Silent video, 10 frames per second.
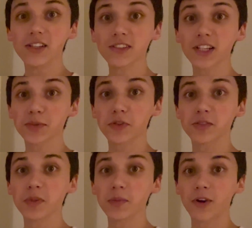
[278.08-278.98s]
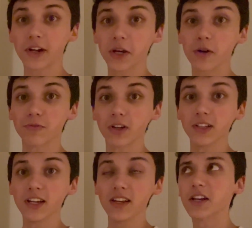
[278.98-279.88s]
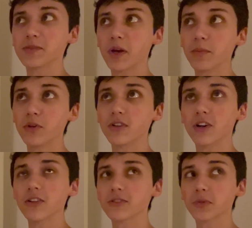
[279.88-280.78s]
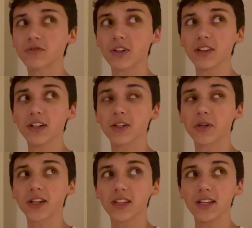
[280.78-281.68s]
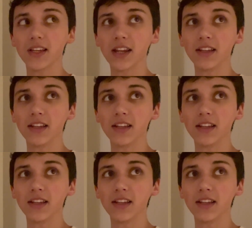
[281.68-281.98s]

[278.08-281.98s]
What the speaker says: Isn't that supposed to be more eco-friendly? Because bamboo grows really quickly and